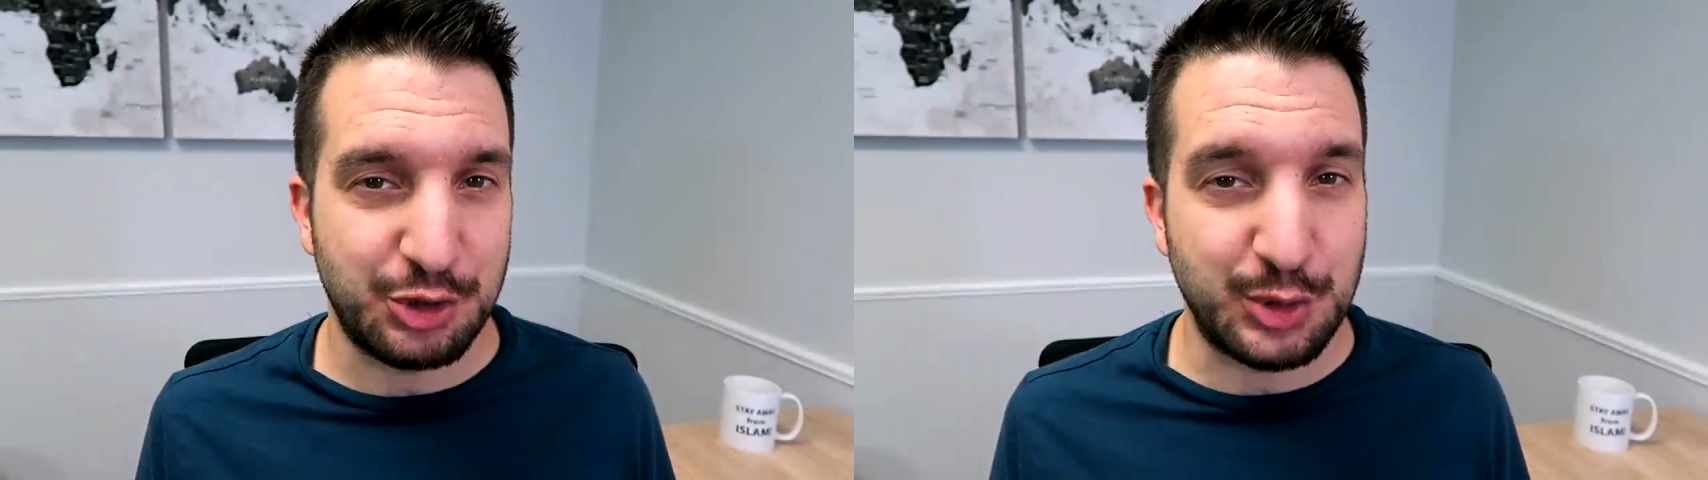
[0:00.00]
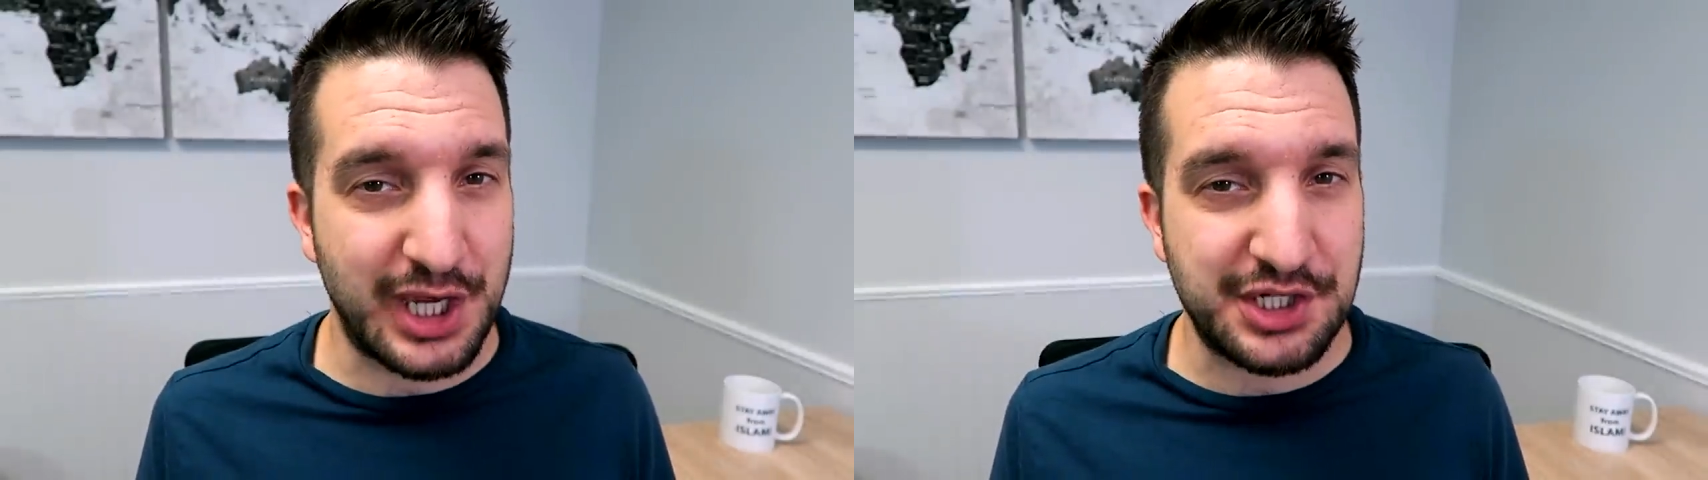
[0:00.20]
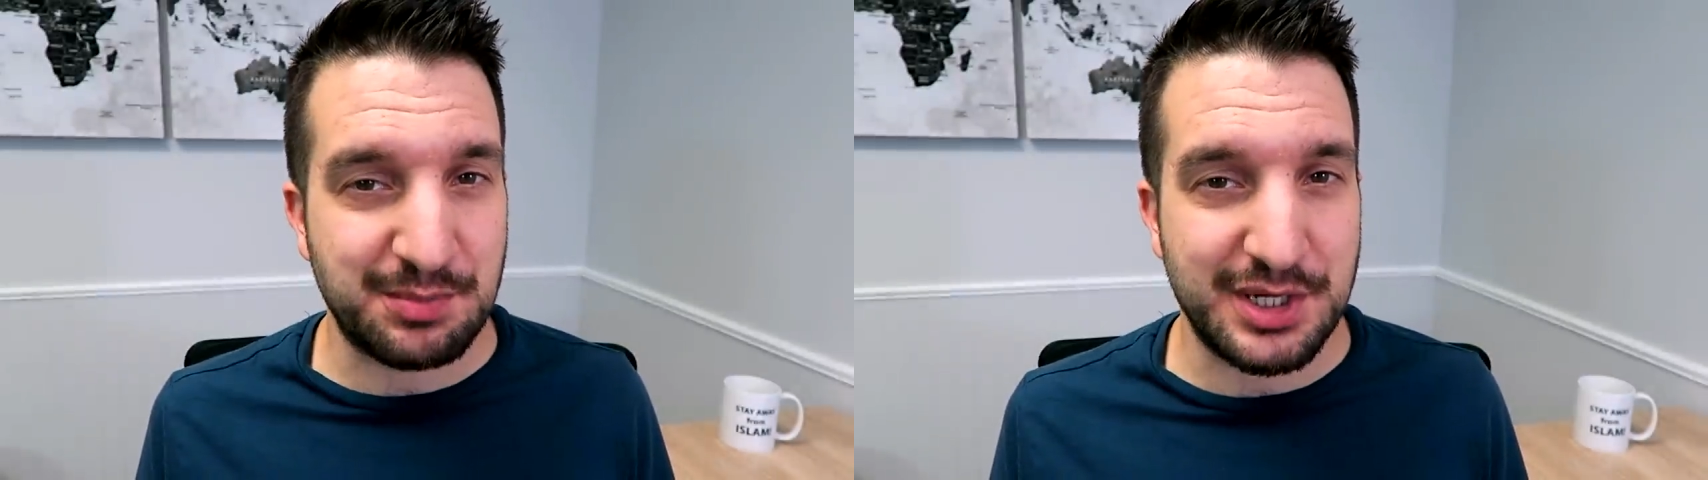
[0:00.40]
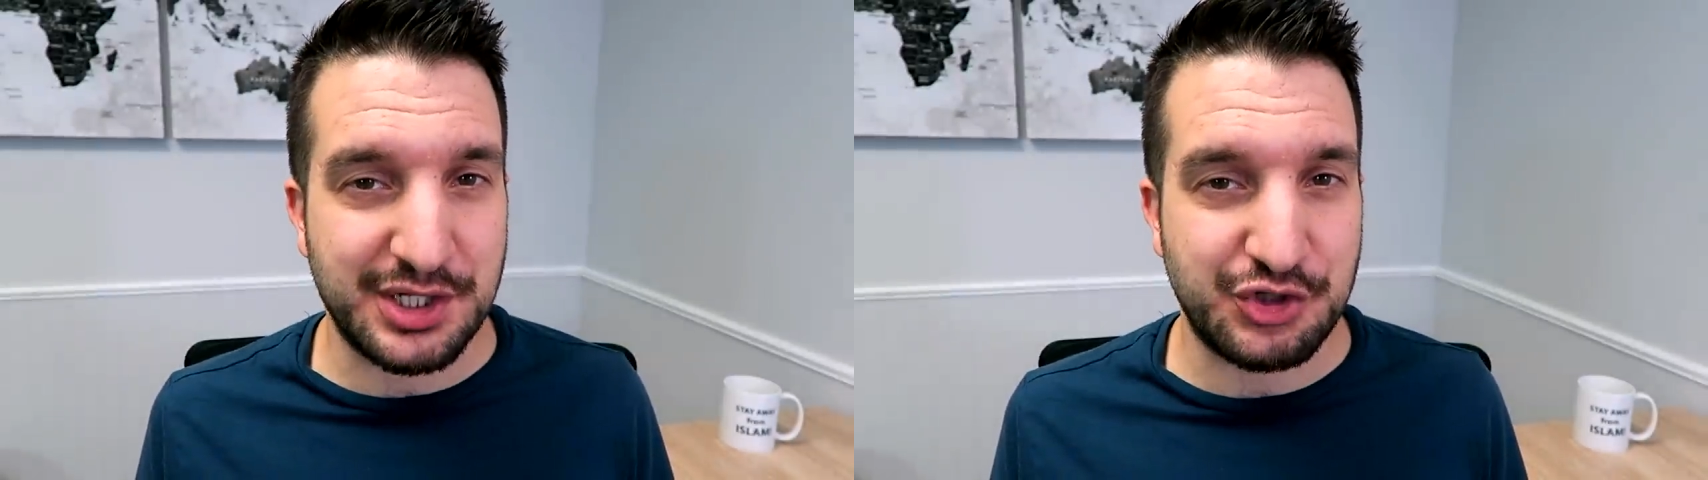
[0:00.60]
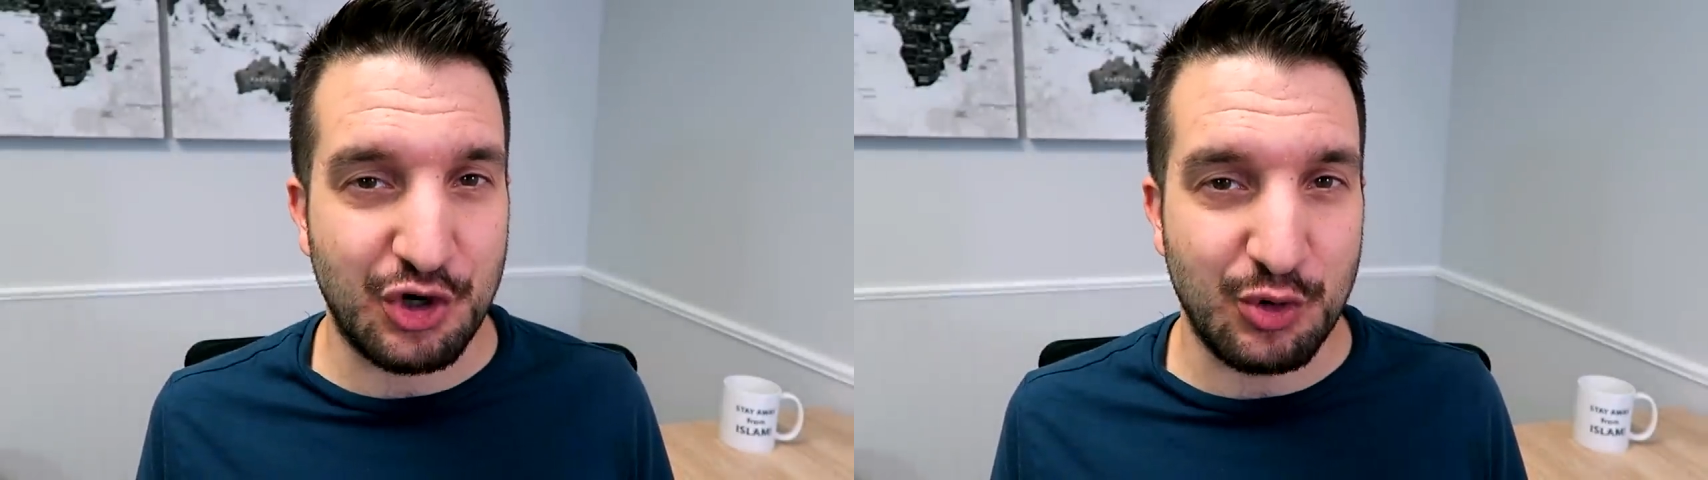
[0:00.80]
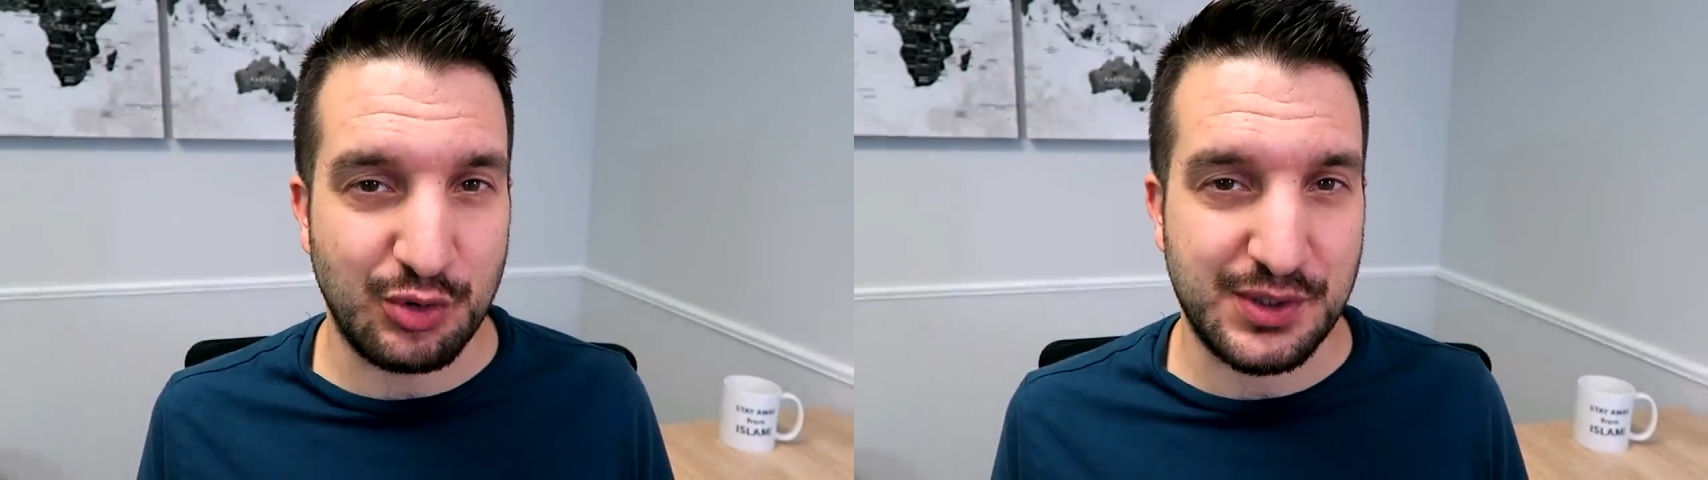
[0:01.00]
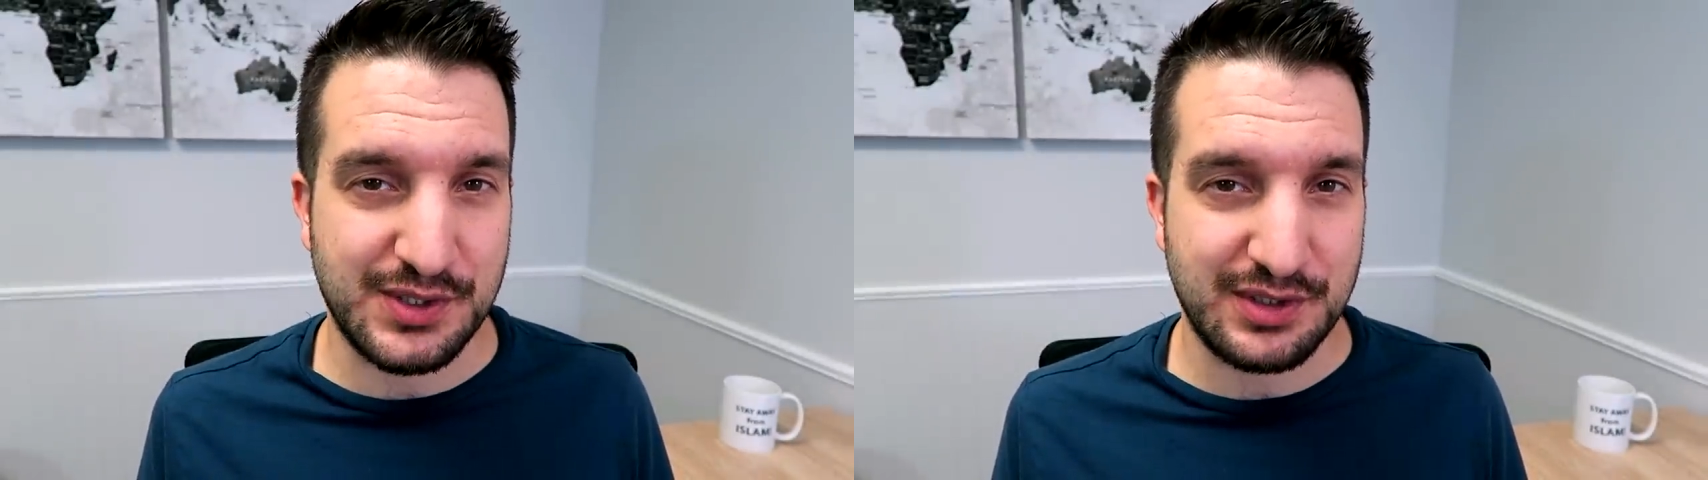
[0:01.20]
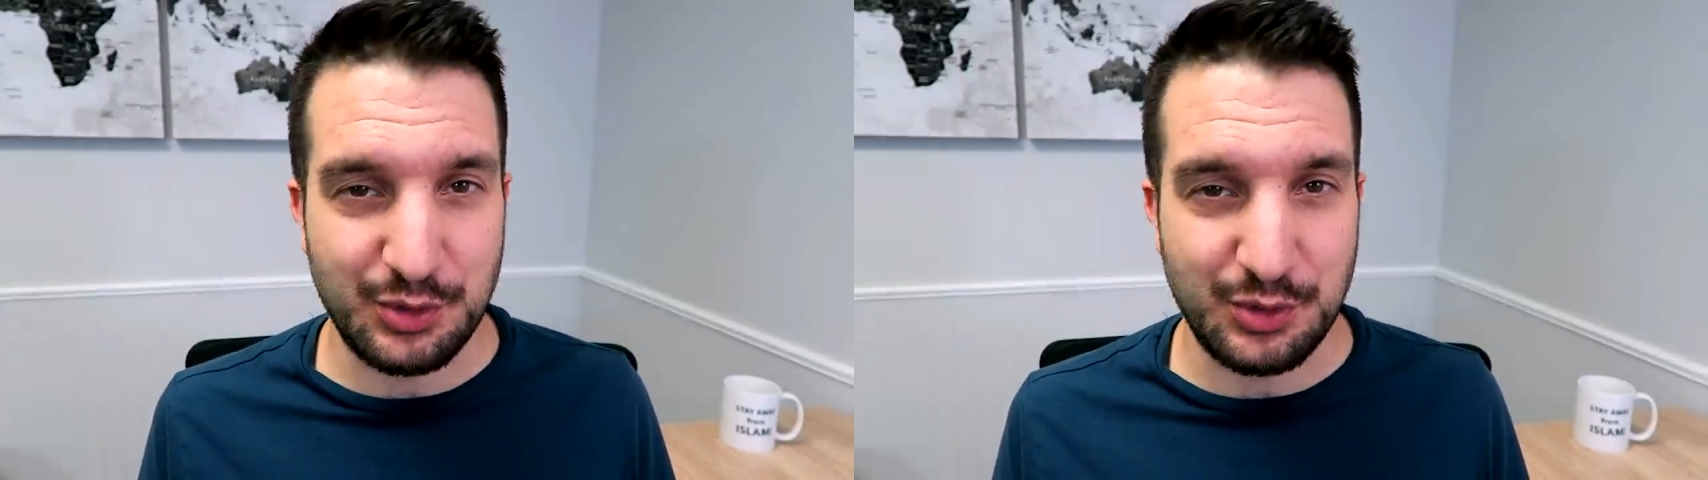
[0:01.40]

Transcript: you can't make jokes,